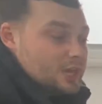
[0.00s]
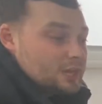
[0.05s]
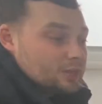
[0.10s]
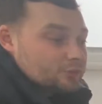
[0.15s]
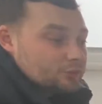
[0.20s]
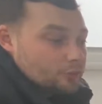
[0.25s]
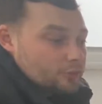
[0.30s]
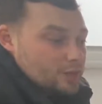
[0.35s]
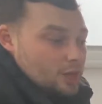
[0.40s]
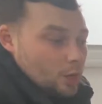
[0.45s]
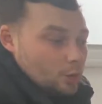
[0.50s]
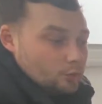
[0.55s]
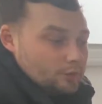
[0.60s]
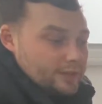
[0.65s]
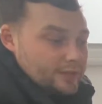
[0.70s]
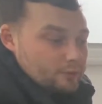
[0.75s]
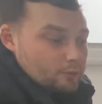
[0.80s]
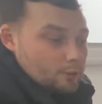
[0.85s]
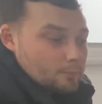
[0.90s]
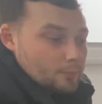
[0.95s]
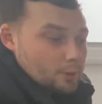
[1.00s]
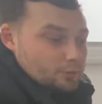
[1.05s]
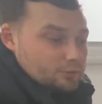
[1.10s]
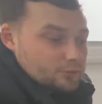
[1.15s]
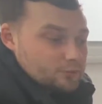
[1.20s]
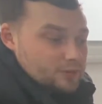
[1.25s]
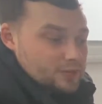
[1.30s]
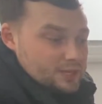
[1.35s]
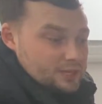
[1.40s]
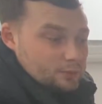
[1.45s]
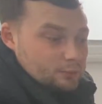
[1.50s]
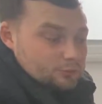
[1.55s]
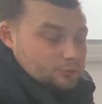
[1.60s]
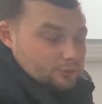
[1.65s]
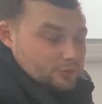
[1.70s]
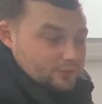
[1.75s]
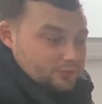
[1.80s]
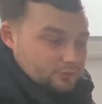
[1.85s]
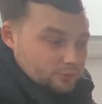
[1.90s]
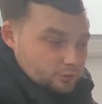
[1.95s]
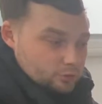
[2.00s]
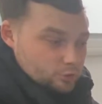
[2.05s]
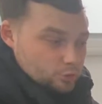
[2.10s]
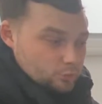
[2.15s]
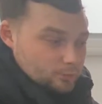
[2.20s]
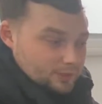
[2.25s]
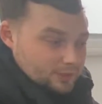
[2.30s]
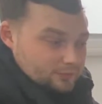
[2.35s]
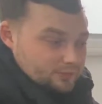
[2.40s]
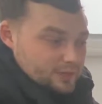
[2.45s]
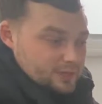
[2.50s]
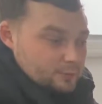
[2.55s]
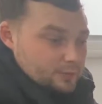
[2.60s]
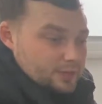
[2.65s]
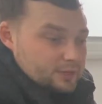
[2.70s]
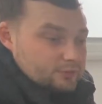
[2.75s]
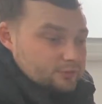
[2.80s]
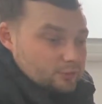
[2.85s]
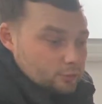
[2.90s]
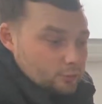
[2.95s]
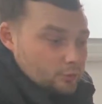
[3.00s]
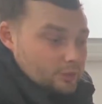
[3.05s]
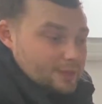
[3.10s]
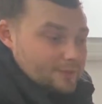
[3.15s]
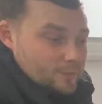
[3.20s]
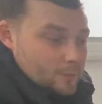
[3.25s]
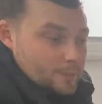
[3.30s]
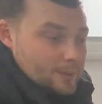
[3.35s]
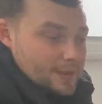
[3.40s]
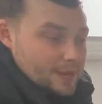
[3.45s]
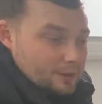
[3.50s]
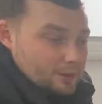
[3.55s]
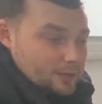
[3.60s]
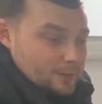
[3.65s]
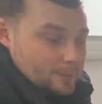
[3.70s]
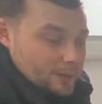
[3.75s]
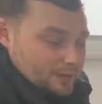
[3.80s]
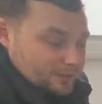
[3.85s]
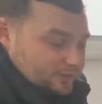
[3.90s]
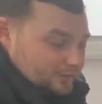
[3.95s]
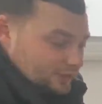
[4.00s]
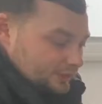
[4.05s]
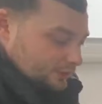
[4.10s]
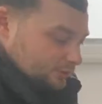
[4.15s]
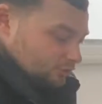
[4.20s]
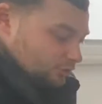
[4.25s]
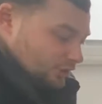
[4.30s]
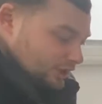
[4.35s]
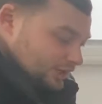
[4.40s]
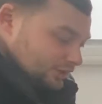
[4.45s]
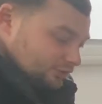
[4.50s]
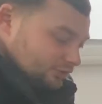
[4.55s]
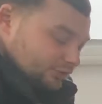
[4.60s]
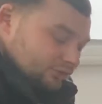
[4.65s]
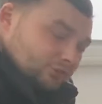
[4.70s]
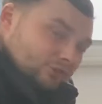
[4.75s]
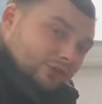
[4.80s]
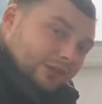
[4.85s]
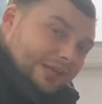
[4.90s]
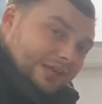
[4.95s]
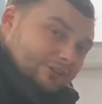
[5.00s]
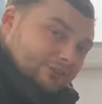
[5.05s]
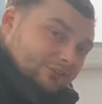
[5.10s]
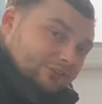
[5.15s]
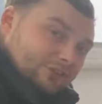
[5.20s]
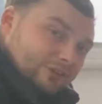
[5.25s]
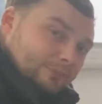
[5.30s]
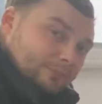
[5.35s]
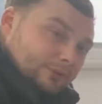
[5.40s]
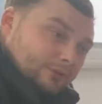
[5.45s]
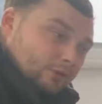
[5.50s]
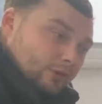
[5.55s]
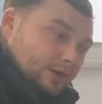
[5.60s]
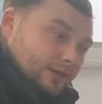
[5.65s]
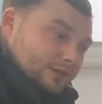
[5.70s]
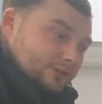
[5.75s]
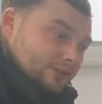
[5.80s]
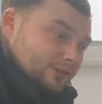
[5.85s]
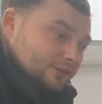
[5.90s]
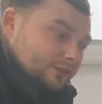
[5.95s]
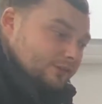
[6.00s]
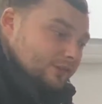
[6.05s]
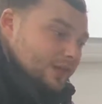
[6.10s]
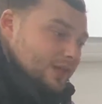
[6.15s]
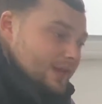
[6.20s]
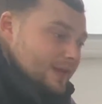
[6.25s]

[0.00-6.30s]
So the alternator on most vehicles, at least the new ones anyway, do not have the power capacity to charge such a large assembly like this.